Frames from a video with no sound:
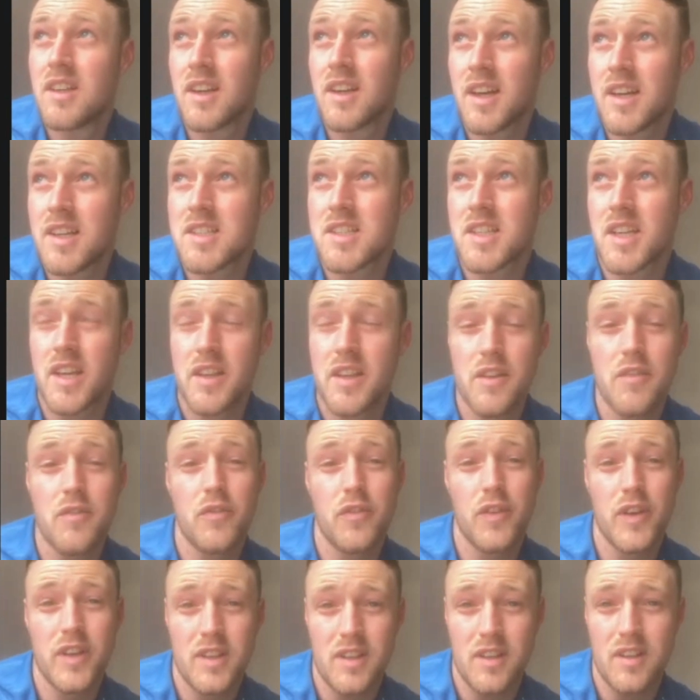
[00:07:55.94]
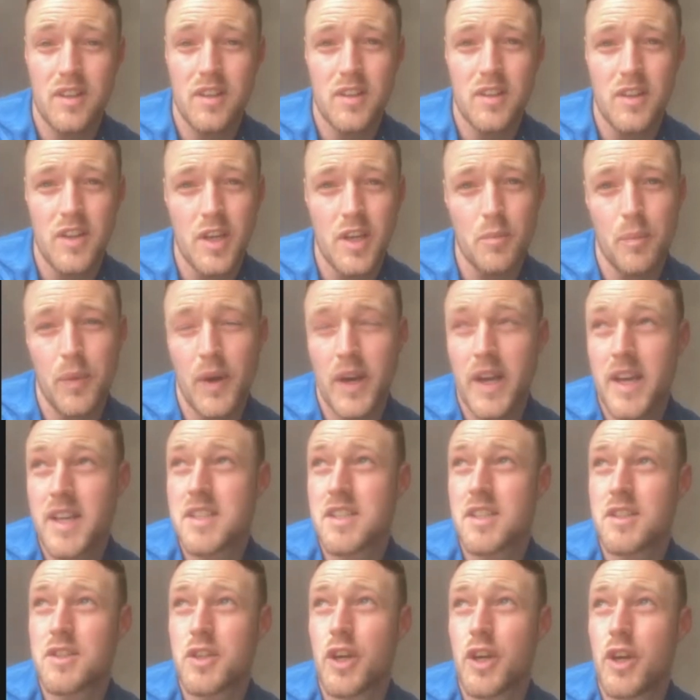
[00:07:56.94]
Like I say, they fit. They can play
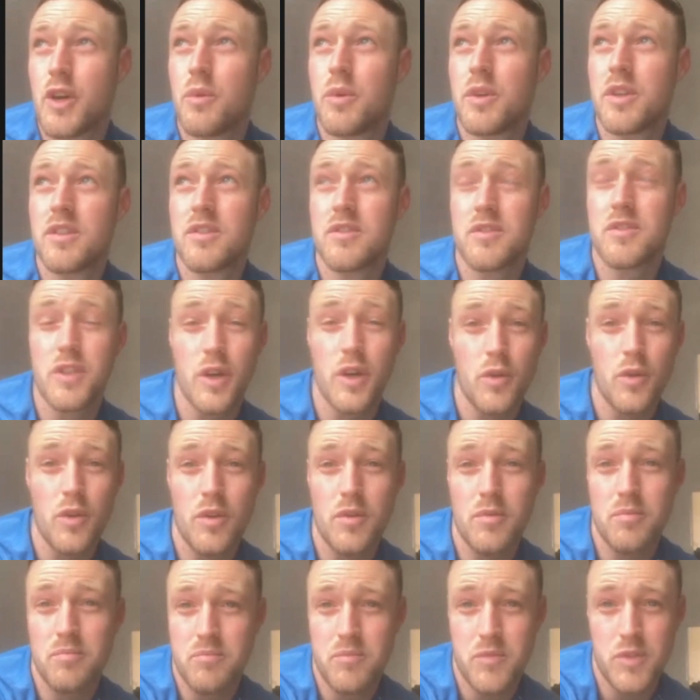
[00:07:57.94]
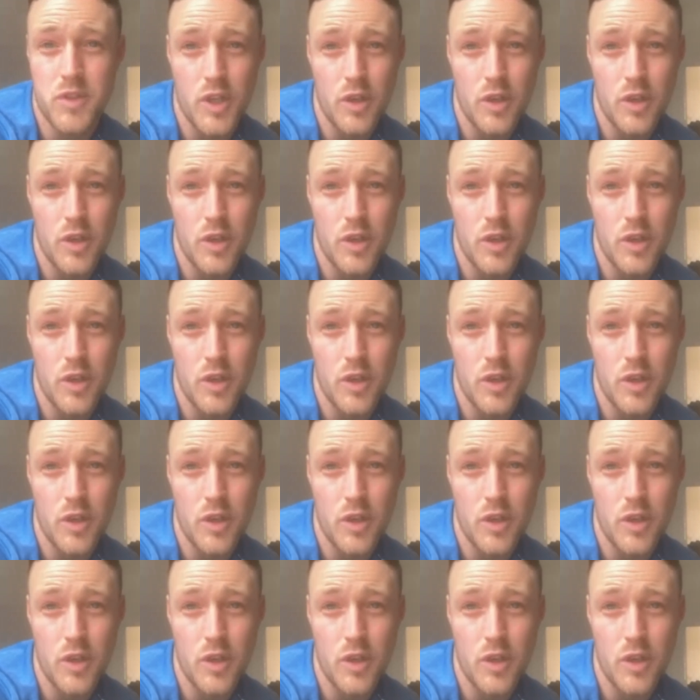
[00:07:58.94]
as a two and do